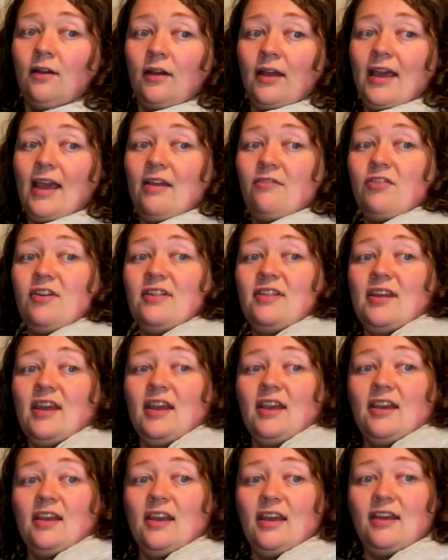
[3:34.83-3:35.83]

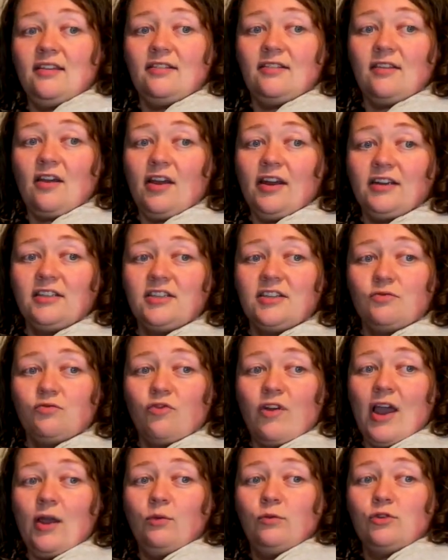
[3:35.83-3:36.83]
Everything is starting to
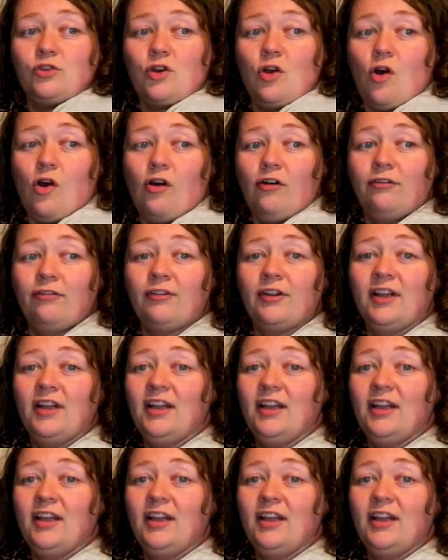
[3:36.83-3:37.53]
round off.